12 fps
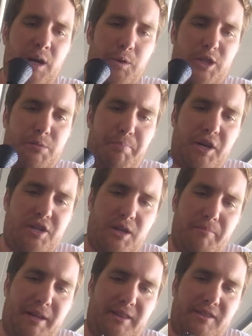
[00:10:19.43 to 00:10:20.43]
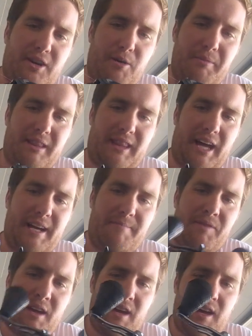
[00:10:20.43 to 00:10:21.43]
What's special about the Tournament
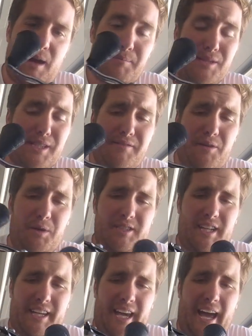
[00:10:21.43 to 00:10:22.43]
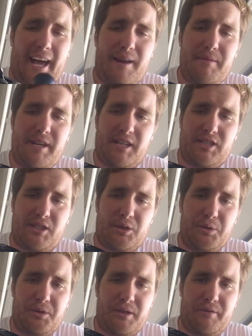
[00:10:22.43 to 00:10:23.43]
LITE, I believe it was an Academy
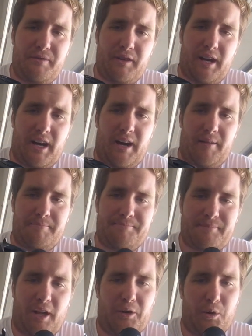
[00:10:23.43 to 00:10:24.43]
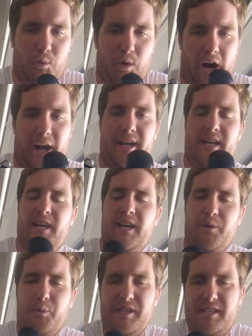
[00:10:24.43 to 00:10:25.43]
exclusive. I don't know why.
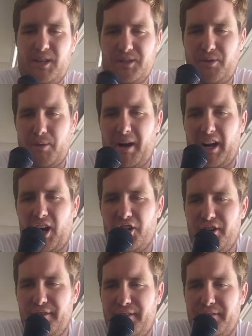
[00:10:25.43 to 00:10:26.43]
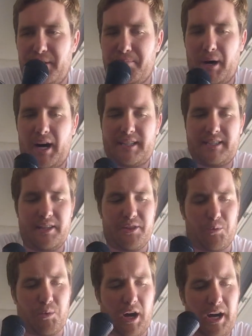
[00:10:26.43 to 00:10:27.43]
It retails for about 150 bucks, and
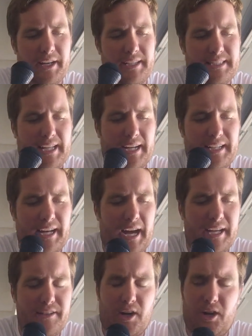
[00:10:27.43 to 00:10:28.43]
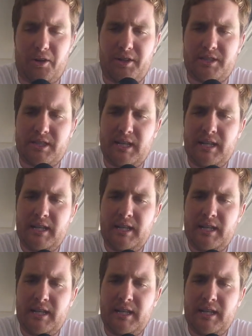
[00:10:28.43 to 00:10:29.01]
the rod is $99.